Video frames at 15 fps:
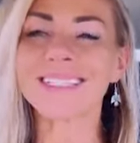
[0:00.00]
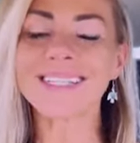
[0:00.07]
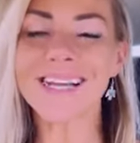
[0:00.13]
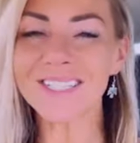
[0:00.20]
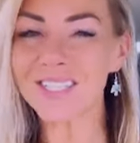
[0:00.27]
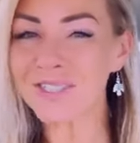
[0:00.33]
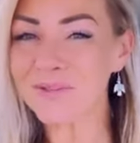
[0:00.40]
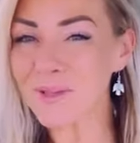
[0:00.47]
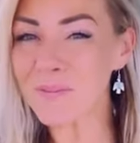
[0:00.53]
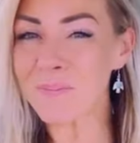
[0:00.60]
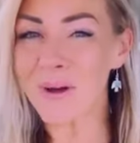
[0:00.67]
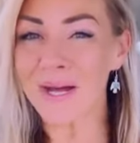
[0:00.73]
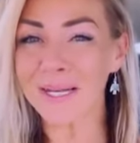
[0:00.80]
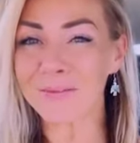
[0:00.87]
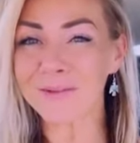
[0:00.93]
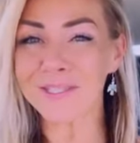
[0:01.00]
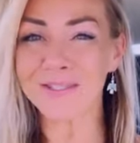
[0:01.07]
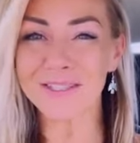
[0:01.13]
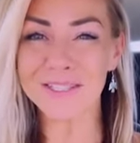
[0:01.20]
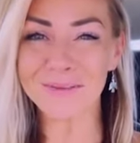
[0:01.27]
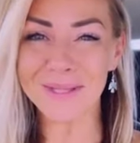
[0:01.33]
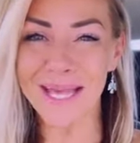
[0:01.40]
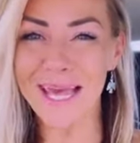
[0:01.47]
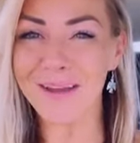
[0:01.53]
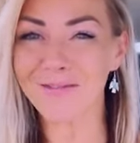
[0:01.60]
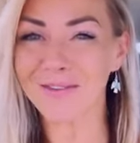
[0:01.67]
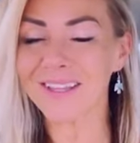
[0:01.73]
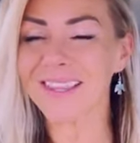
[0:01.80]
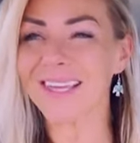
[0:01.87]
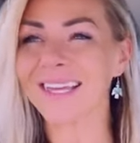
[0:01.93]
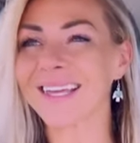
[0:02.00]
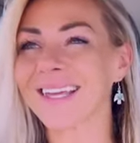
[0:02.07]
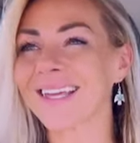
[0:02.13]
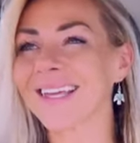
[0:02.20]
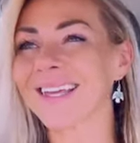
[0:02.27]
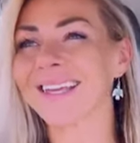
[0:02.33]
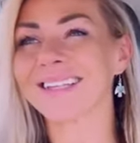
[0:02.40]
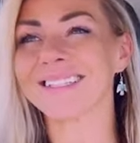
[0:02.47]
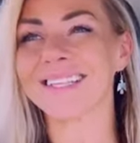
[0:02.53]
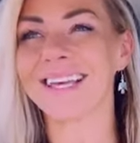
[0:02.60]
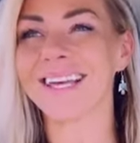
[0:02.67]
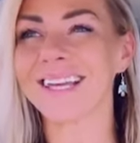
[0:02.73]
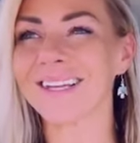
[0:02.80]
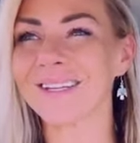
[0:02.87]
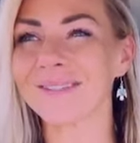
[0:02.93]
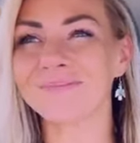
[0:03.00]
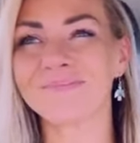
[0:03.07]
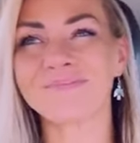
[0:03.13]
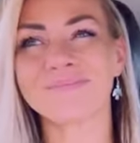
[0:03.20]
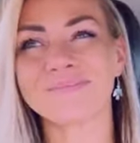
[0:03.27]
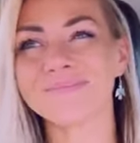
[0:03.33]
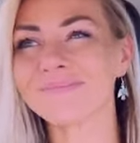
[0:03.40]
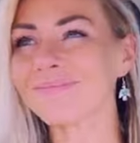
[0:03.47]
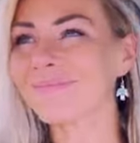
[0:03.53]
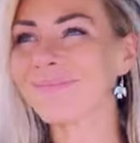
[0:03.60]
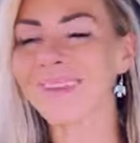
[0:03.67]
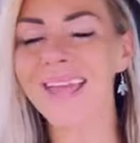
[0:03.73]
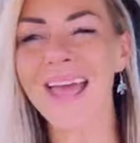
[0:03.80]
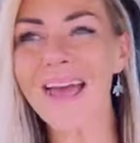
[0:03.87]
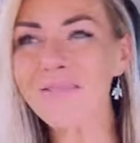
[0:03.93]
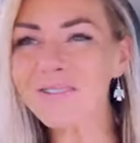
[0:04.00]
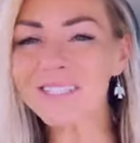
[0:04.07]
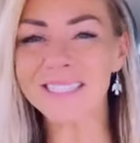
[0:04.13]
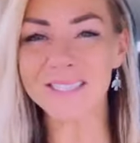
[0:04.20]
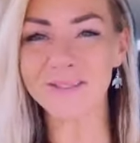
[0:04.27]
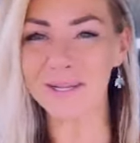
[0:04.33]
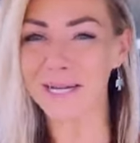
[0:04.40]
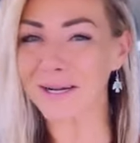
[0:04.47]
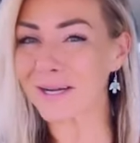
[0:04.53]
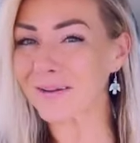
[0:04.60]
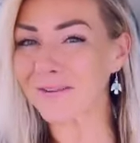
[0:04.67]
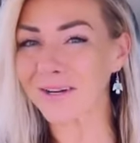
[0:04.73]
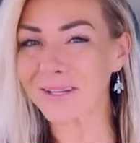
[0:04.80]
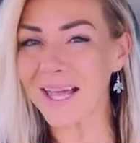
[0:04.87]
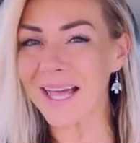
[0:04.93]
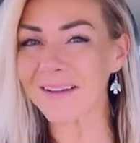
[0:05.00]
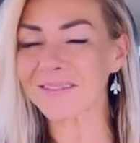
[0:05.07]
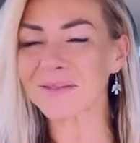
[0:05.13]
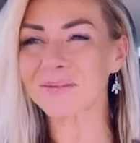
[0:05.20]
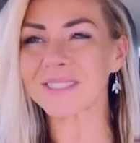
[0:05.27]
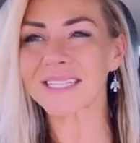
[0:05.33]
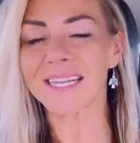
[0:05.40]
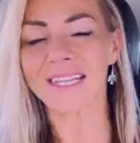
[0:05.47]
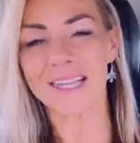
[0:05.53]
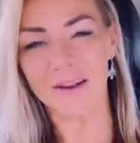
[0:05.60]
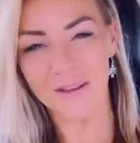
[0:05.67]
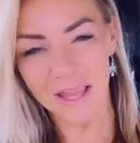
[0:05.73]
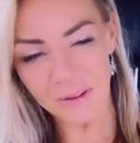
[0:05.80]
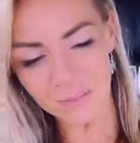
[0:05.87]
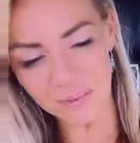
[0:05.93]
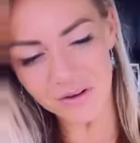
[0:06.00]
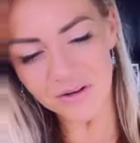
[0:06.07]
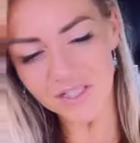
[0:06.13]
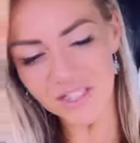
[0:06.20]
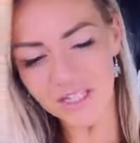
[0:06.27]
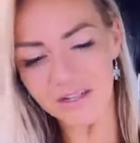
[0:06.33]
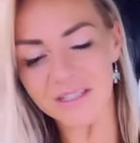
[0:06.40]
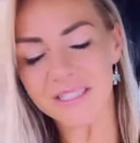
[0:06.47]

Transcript: it's not just with the body. We do this with everything. It's like every single area of our lives. We're sitting there like pushing